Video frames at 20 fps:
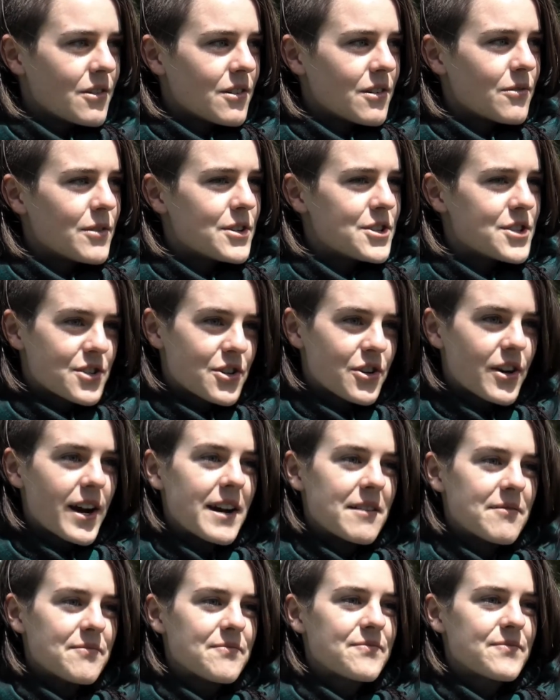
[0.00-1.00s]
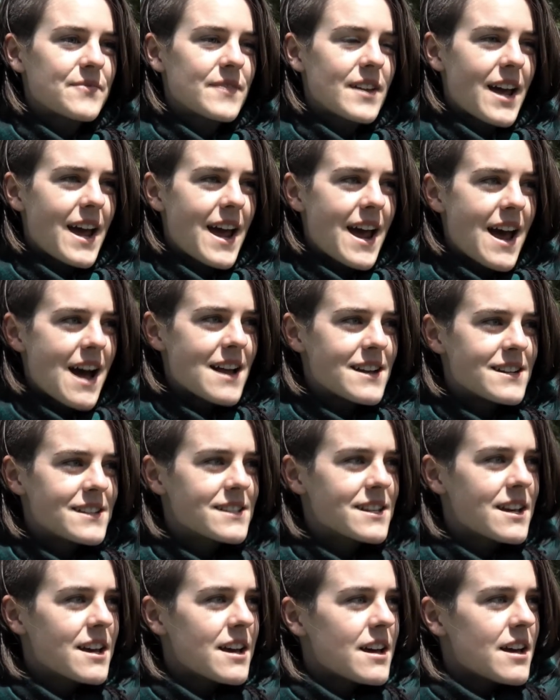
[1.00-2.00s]
which is great.
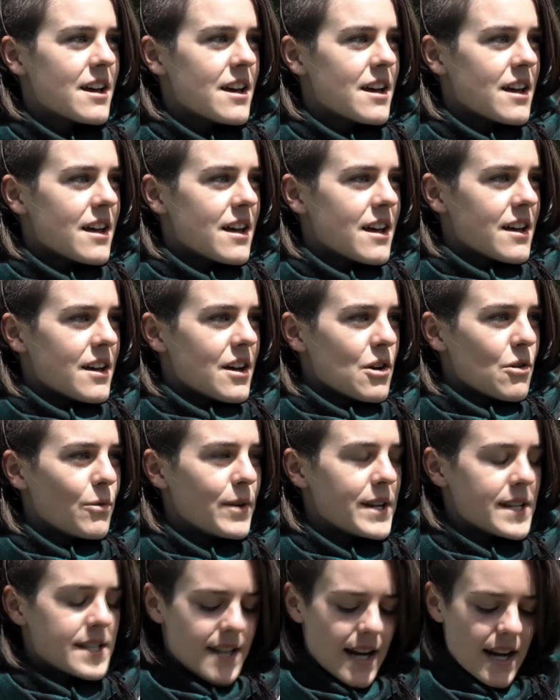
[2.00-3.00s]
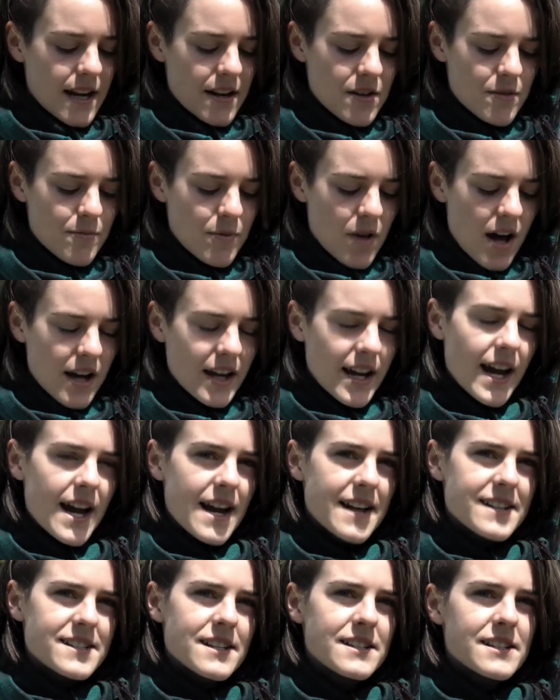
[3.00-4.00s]
And we stayed in the
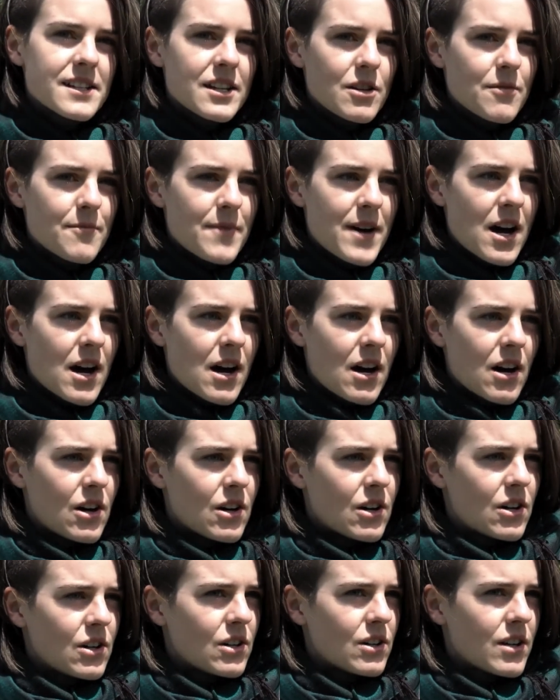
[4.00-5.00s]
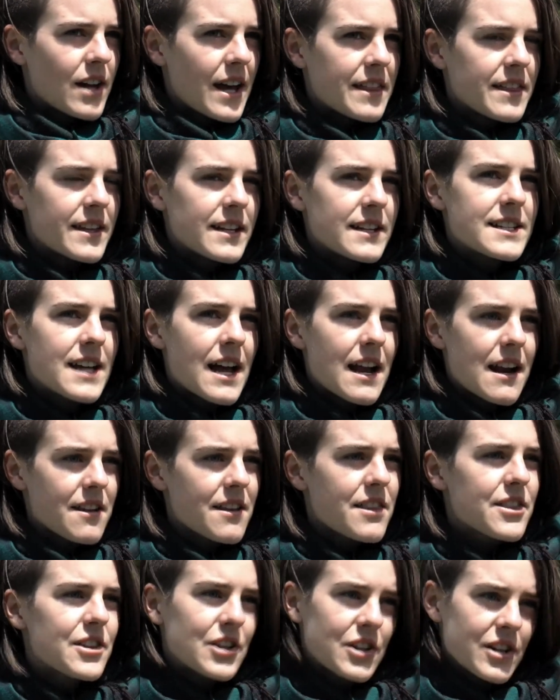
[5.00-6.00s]
blockades until about, I think,
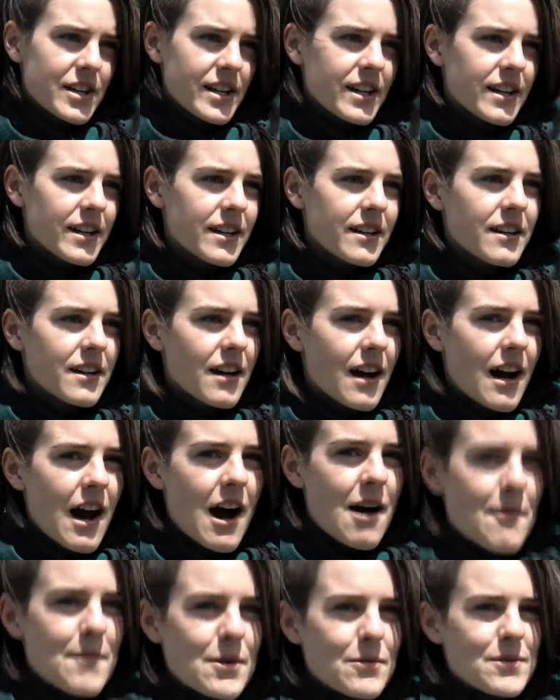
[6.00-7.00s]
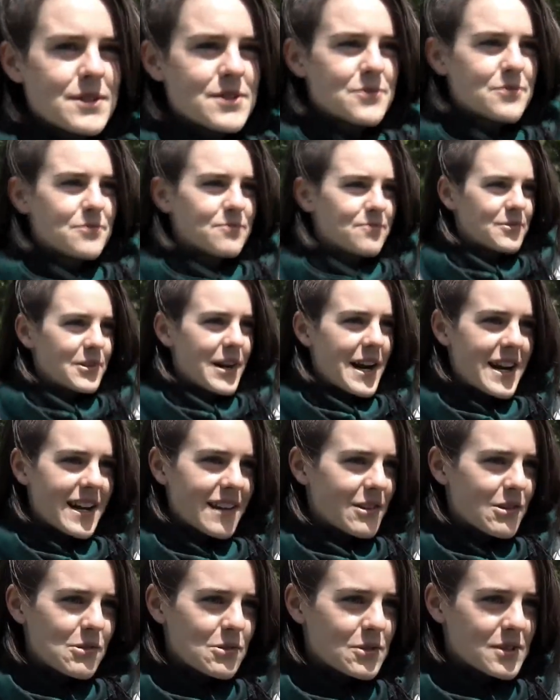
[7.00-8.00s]
10:30. It was raining
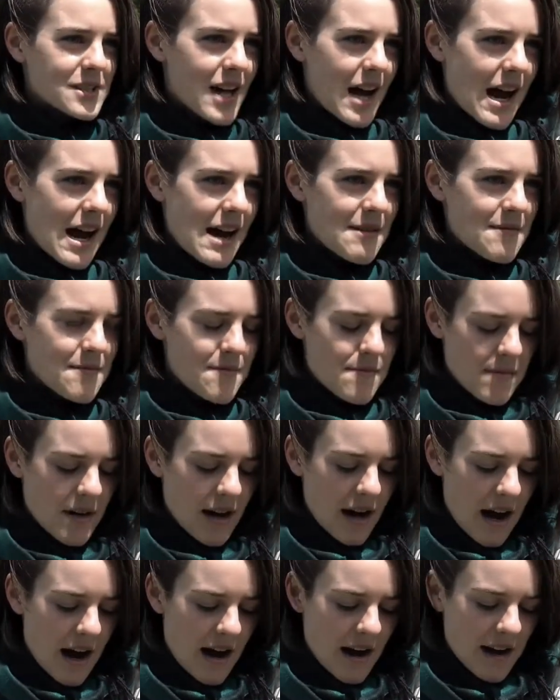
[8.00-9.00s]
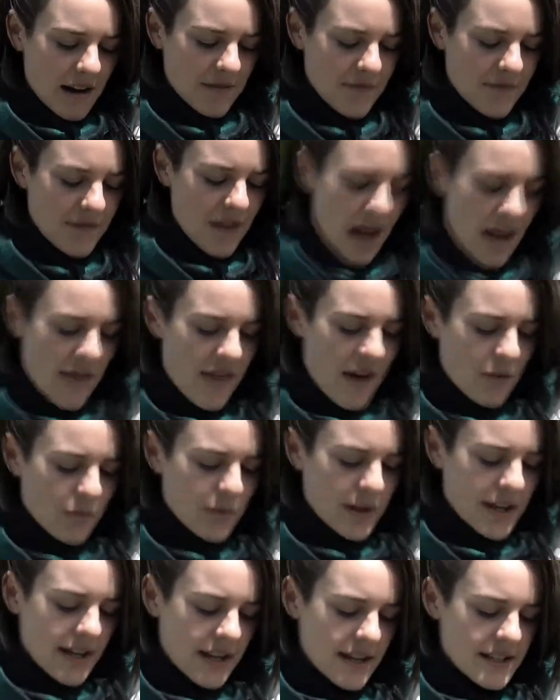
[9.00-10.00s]
the whole time. And then
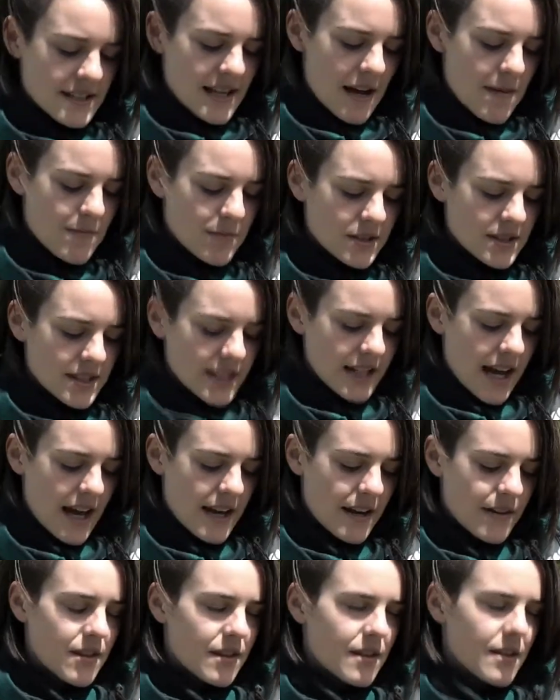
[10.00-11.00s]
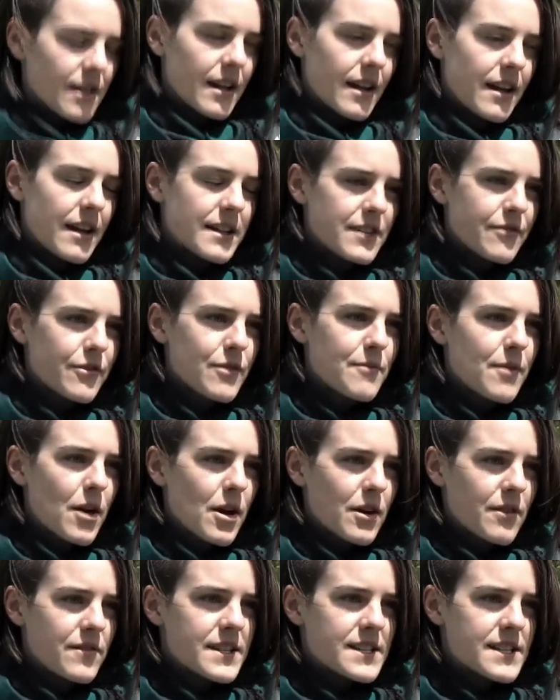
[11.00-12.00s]
we assembled again in a different
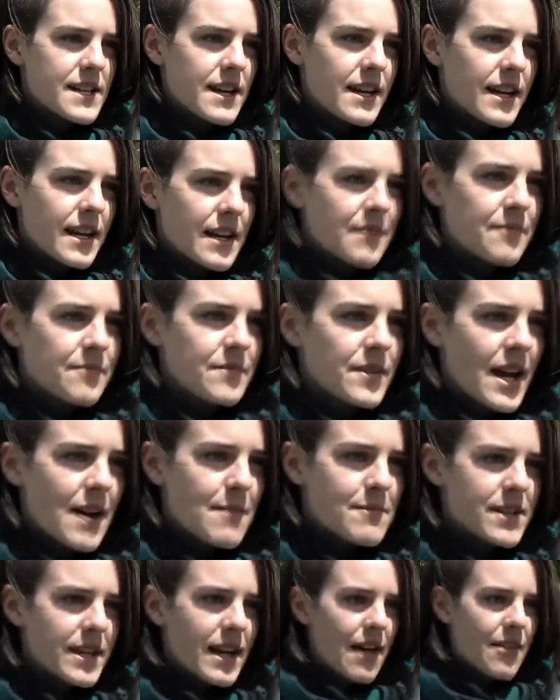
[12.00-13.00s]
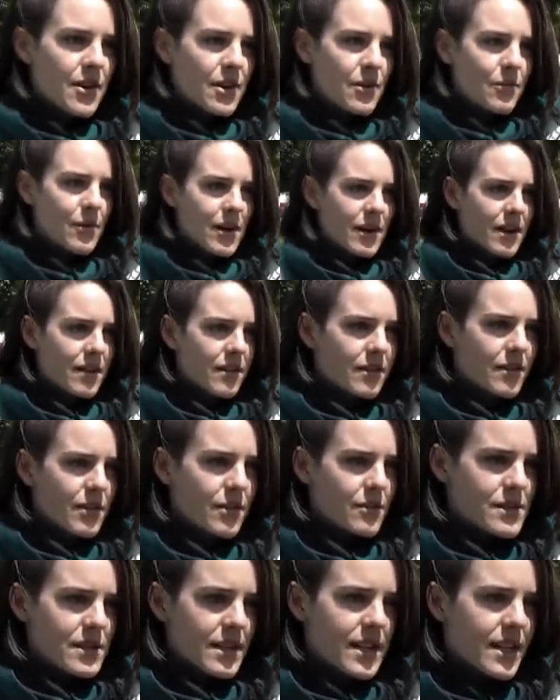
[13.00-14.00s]
part of the city, came together where there
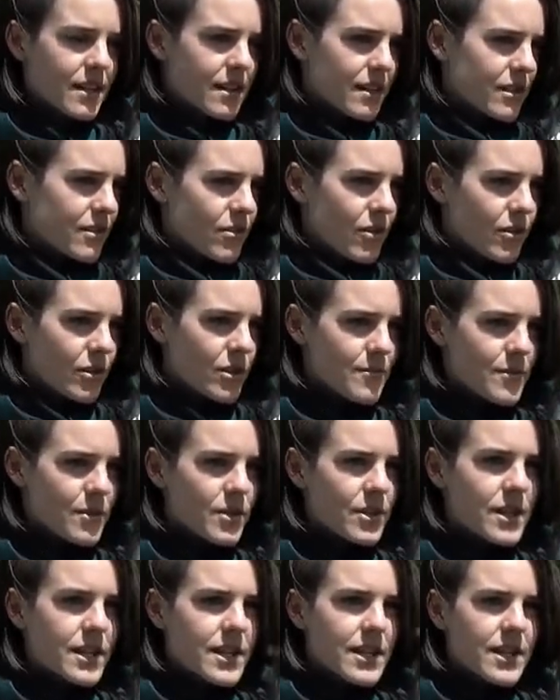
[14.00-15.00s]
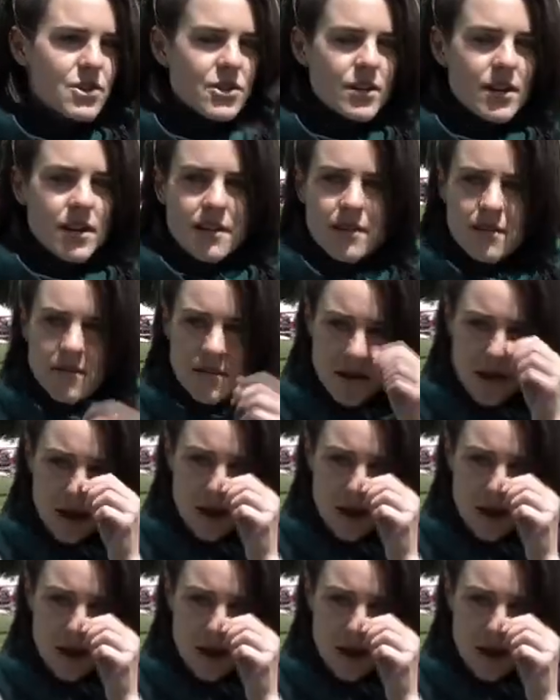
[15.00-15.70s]
was a community kitchen